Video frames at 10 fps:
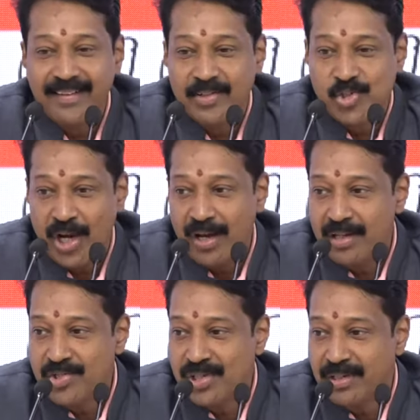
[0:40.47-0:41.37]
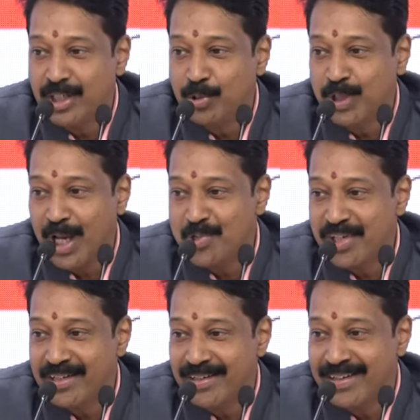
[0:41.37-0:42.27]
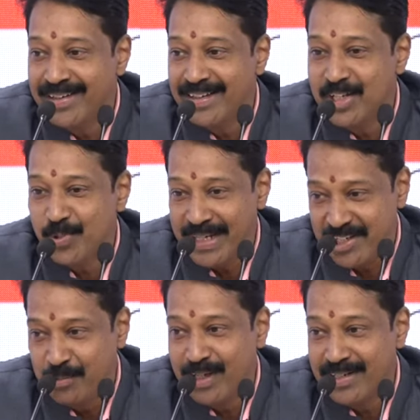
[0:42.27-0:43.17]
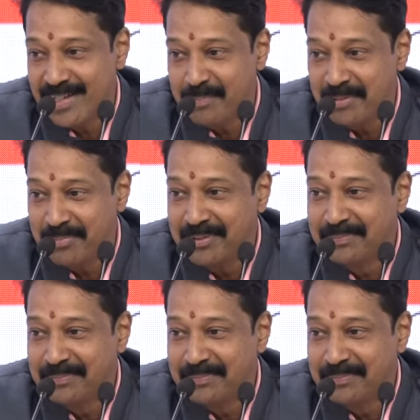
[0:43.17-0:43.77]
charge in 2021 September.